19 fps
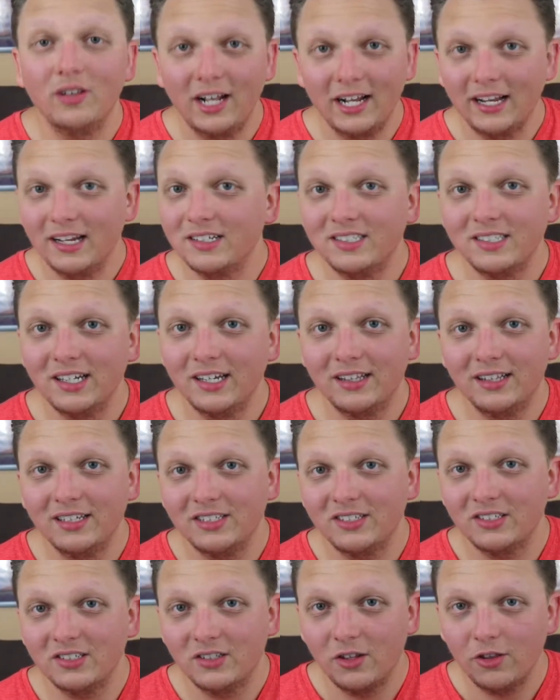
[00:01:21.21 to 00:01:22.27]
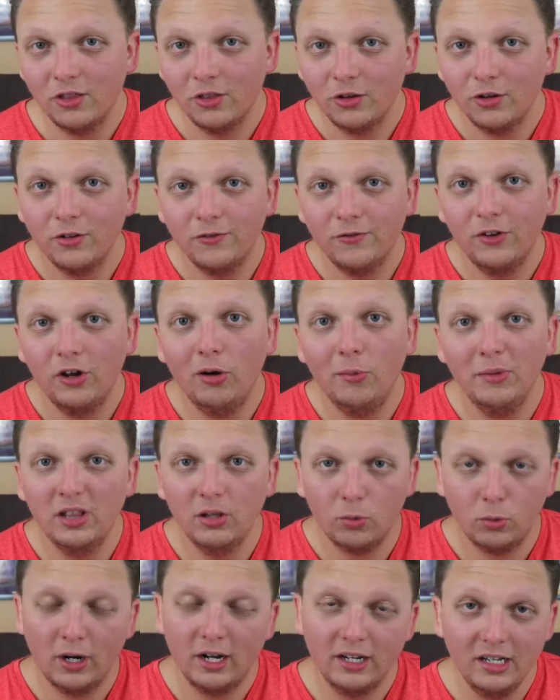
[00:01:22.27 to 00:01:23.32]
like I said, this is the third film in
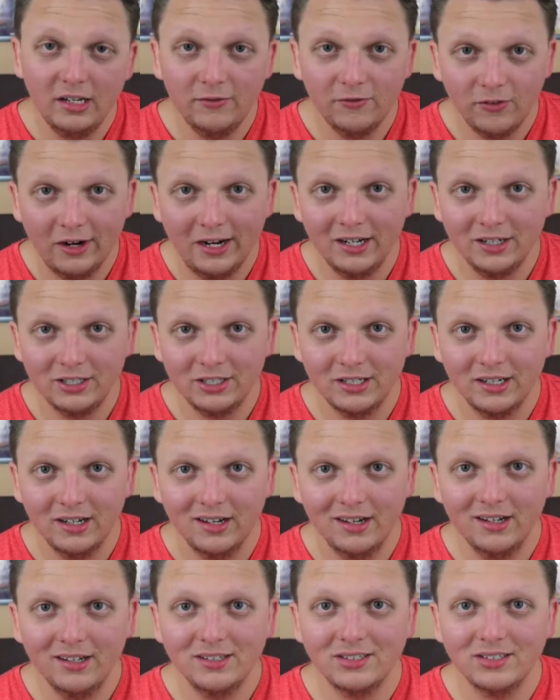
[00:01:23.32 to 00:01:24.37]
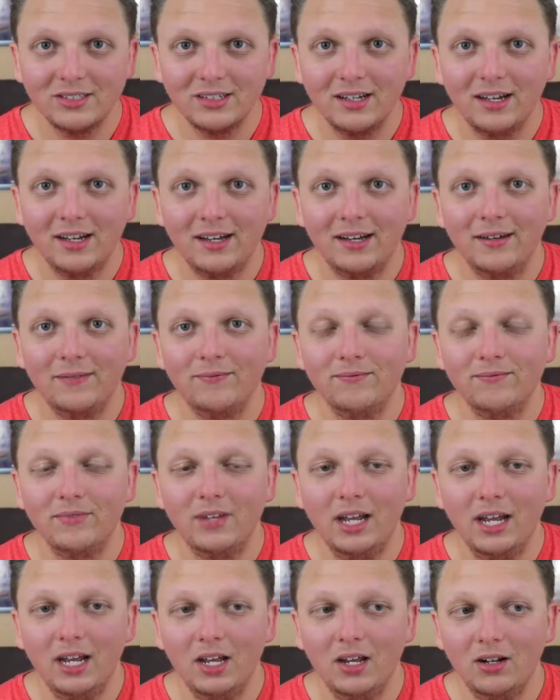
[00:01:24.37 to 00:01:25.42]
the Rocky franchise,
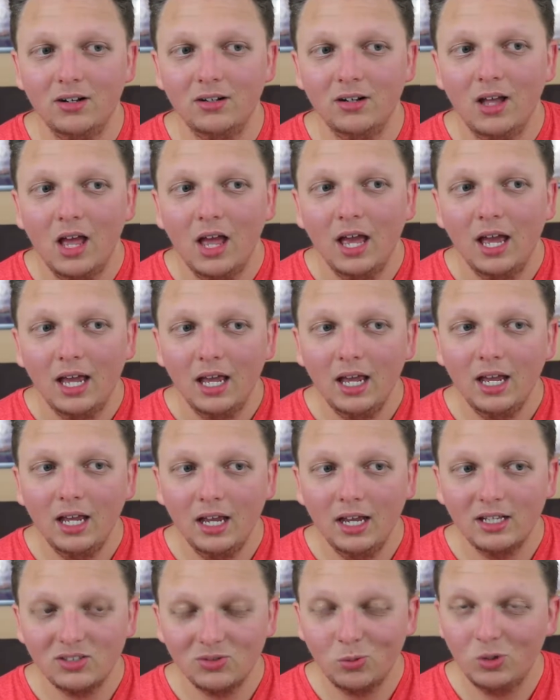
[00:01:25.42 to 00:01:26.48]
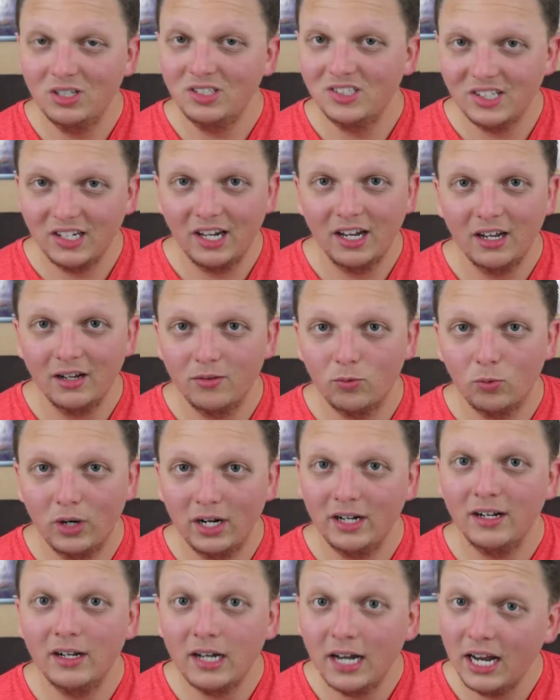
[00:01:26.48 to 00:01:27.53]
and it's once again
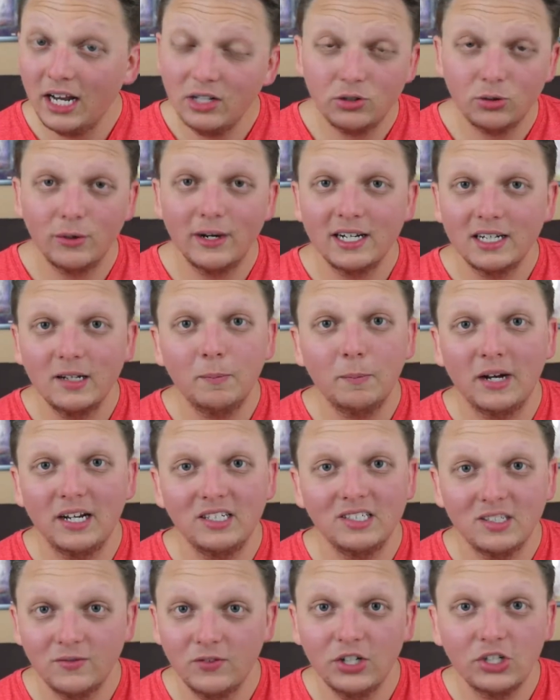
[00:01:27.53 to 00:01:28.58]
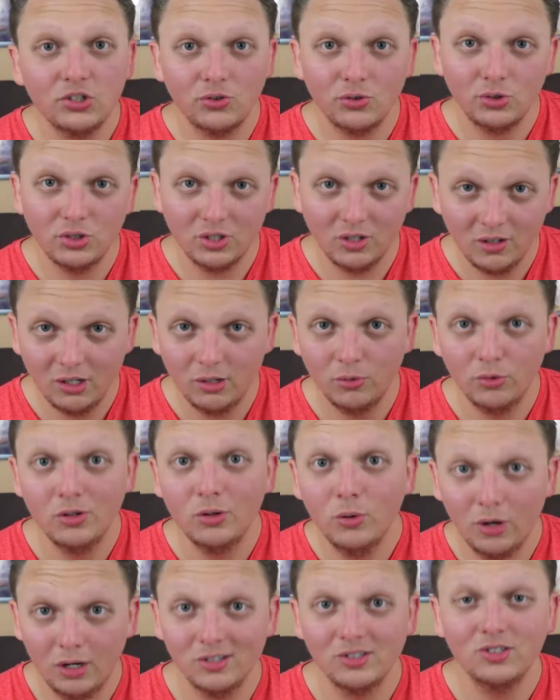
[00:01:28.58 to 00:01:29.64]
written and directed by Sylvester Stallone,
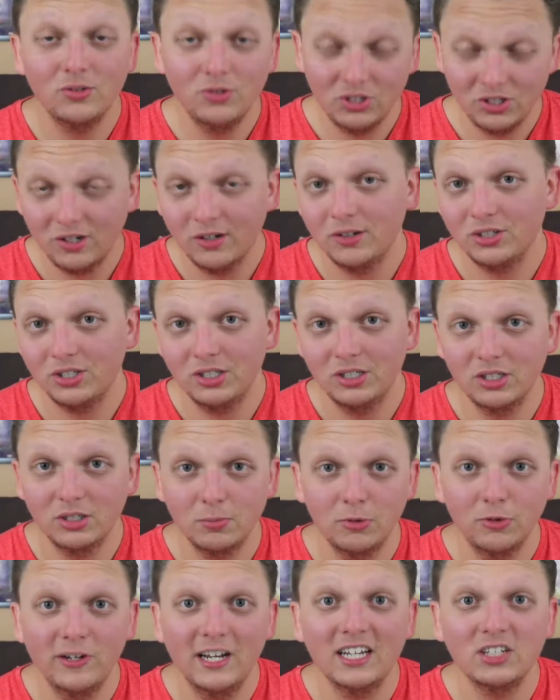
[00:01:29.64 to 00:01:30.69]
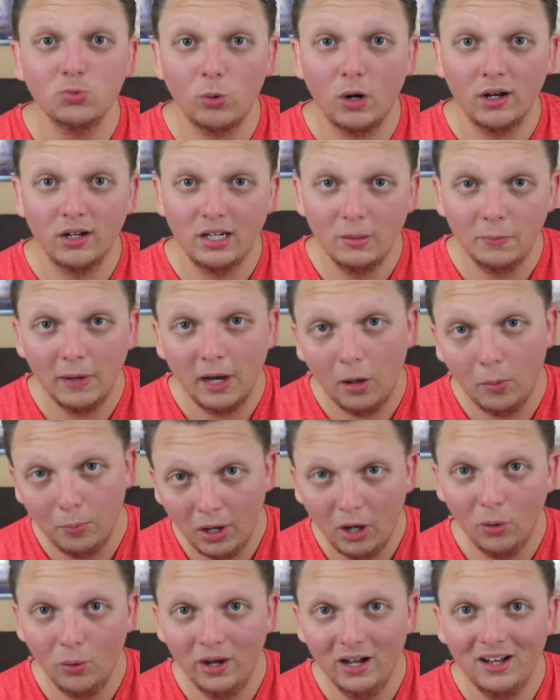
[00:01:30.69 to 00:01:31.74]
who also stars in this movie as Rocky
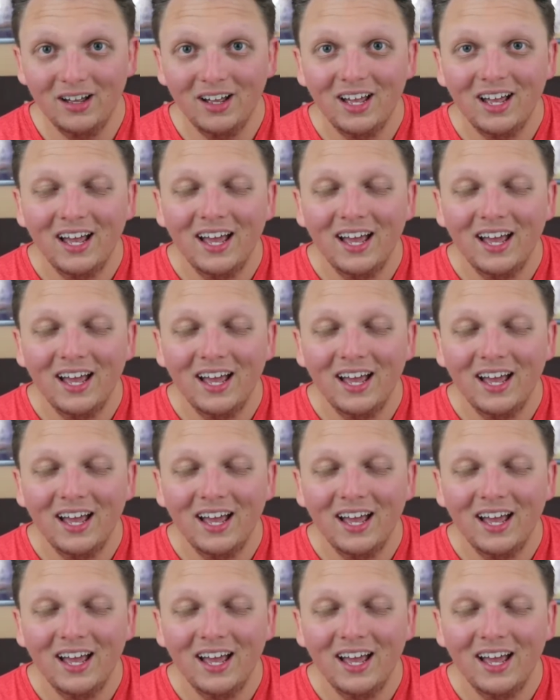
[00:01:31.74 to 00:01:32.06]
Balboa.